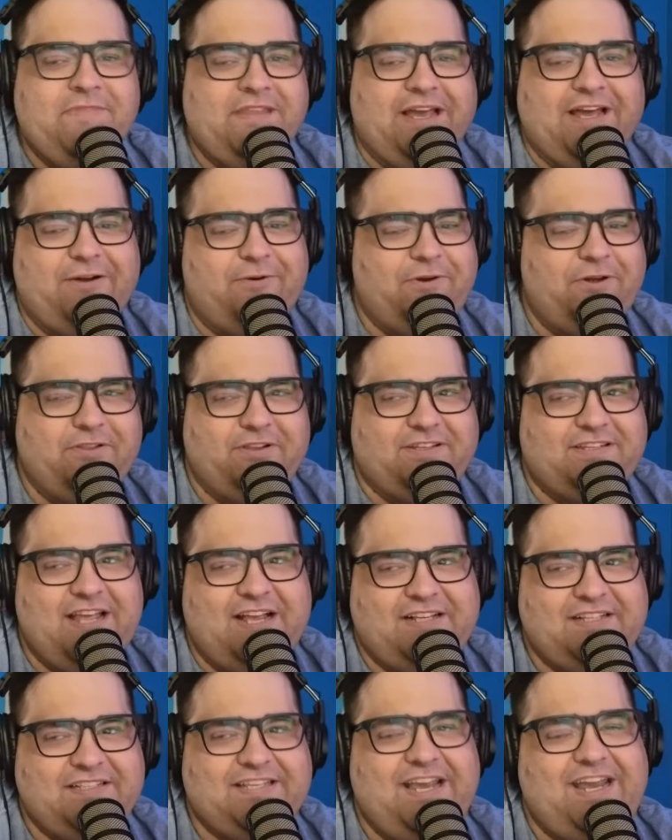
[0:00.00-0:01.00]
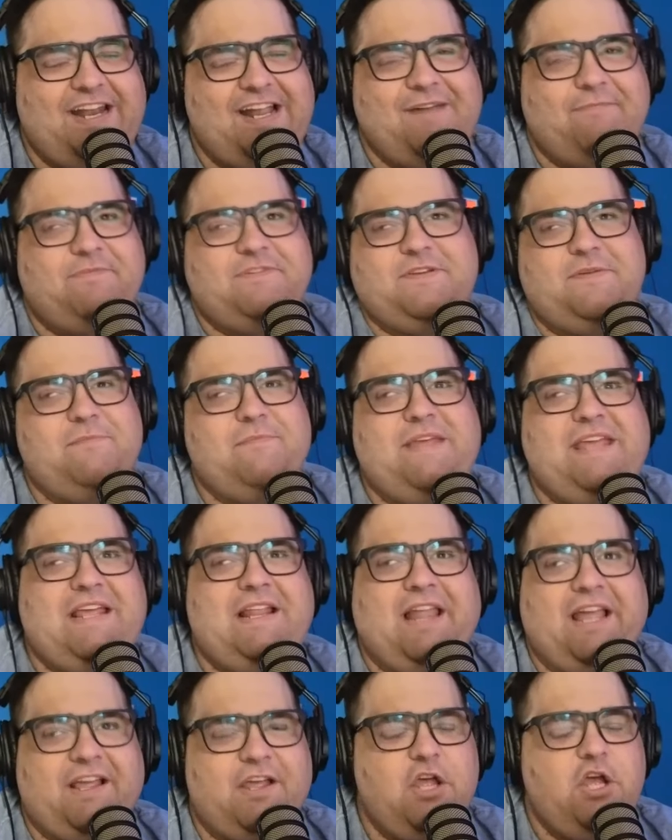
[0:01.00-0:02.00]
I don't know that Texas A&M, to me,
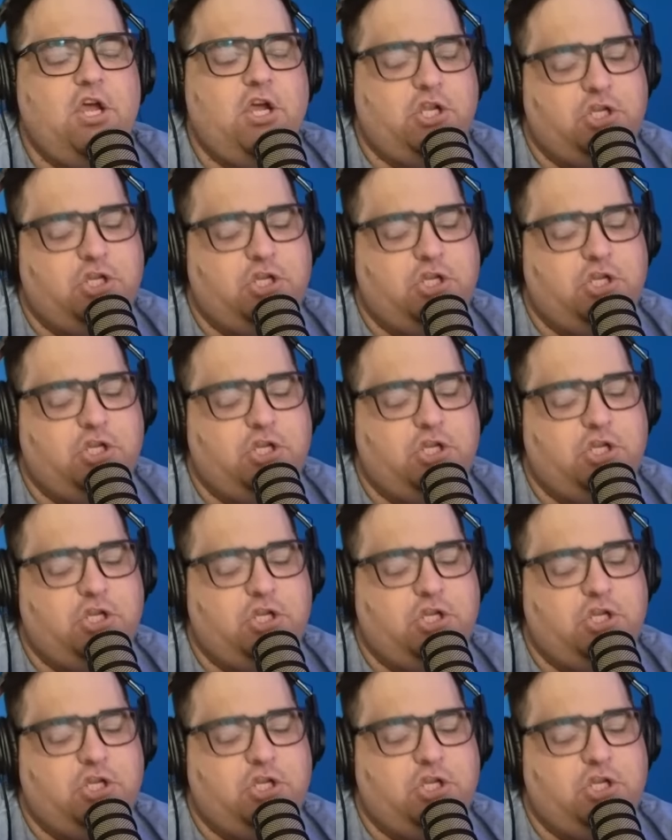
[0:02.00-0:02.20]
like,